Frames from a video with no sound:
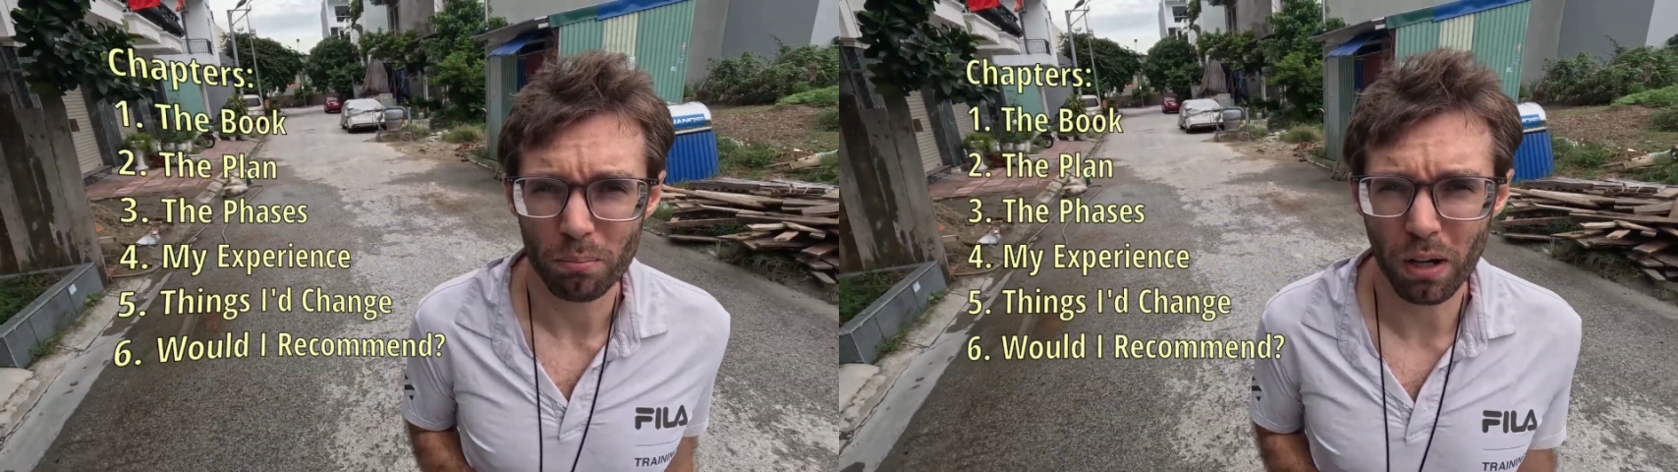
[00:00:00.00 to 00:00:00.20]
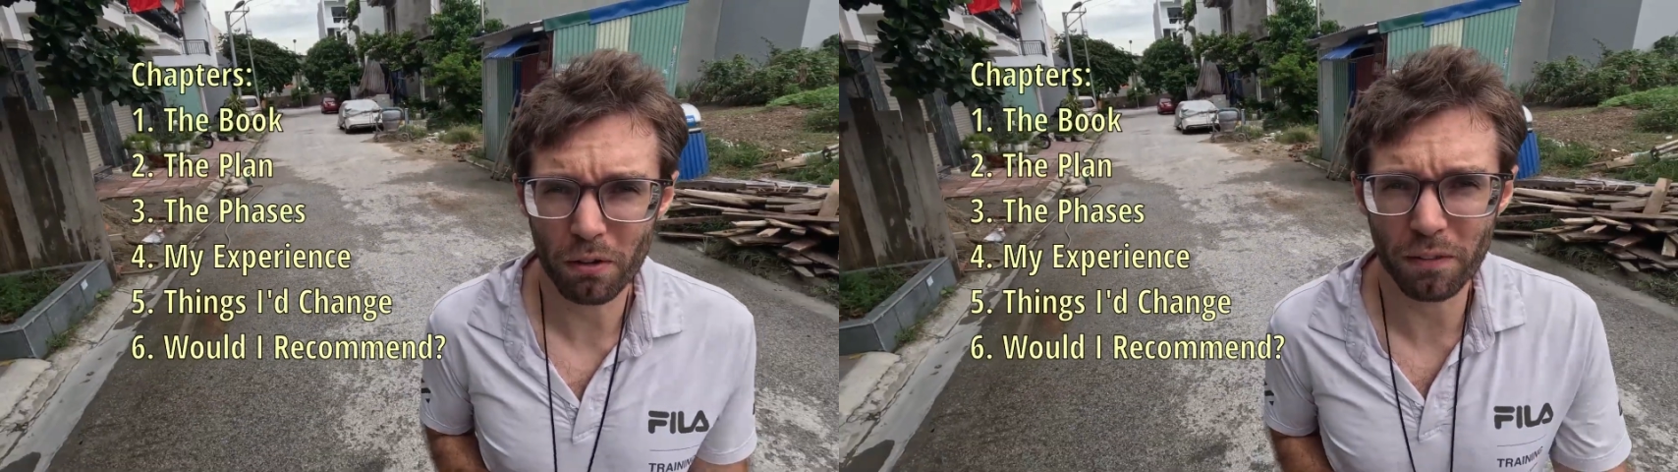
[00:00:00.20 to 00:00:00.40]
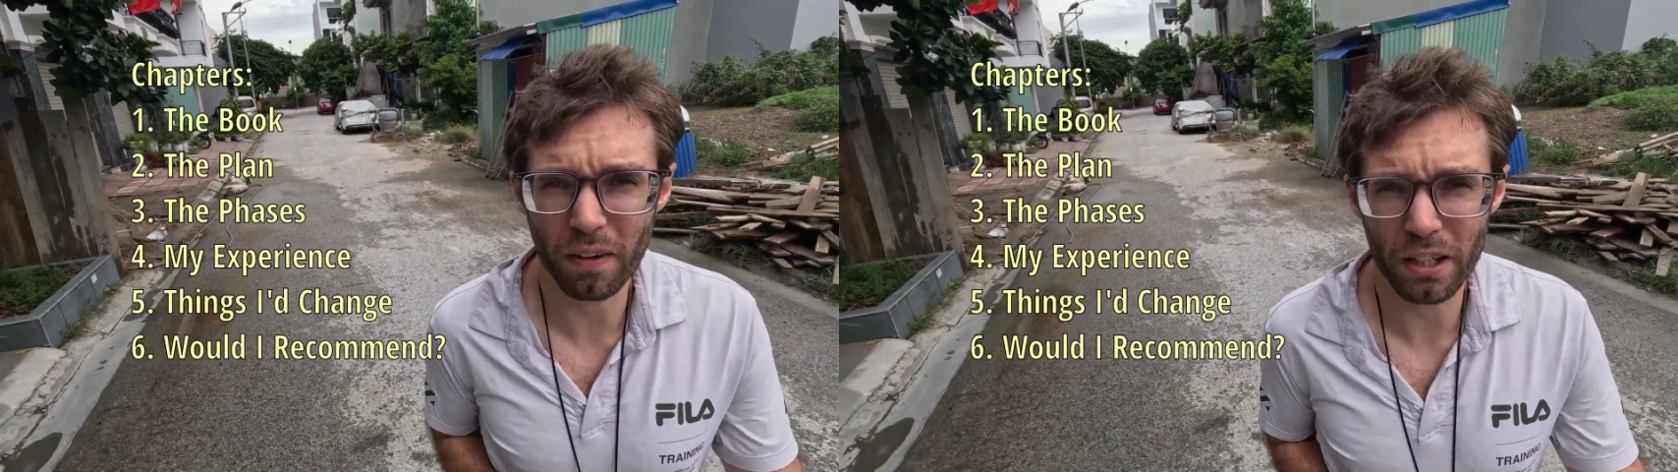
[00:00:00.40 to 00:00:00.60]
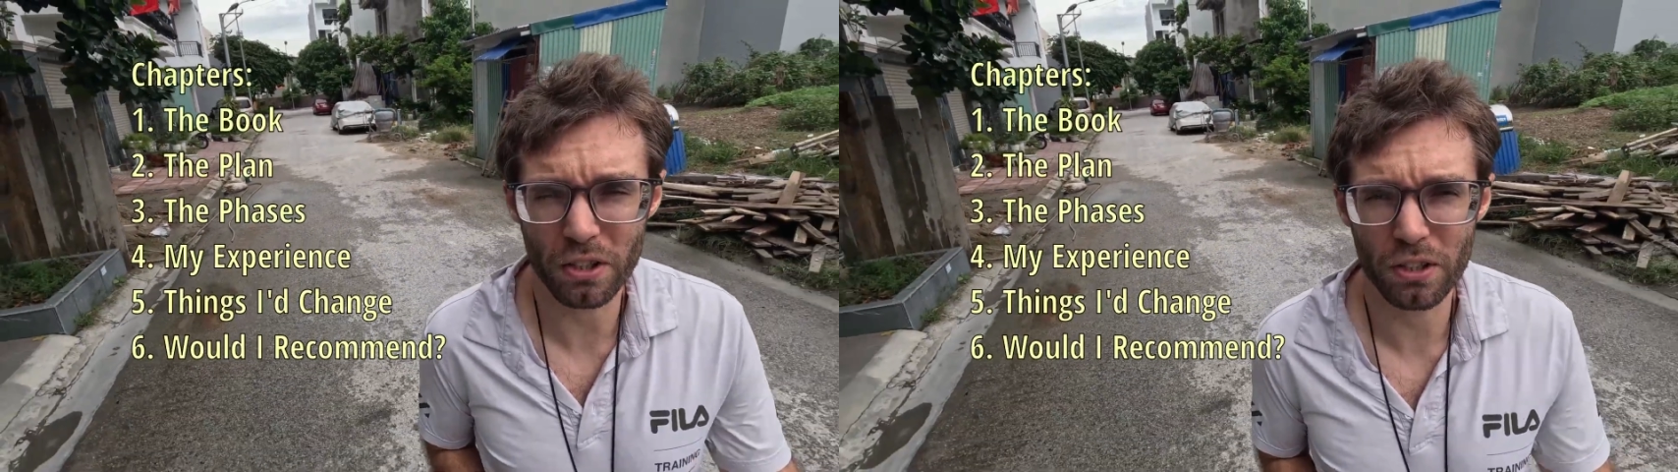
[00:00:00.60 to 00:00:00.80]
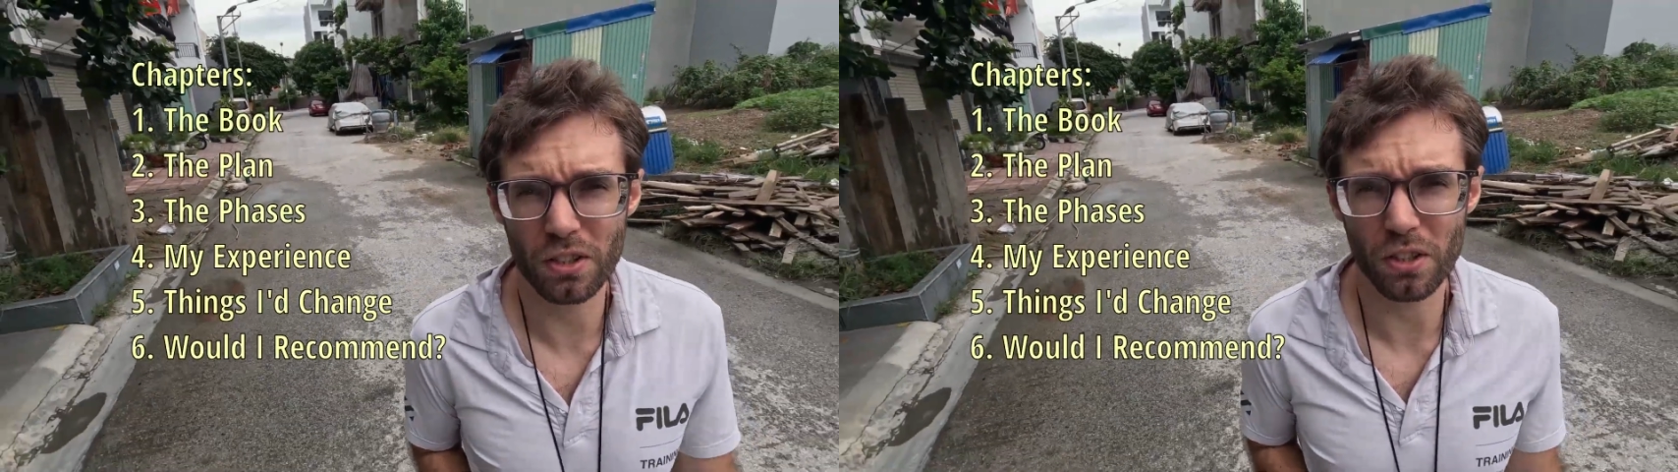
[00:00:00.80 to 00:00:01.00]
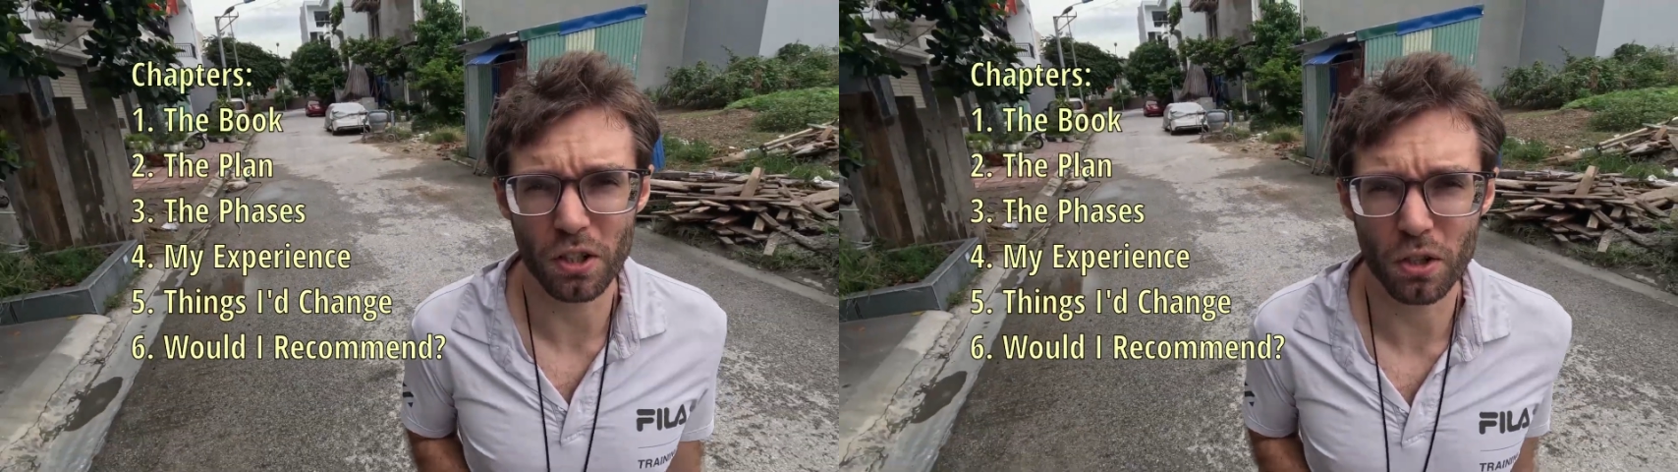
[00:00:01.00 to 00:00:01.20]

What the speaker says: my reflections on the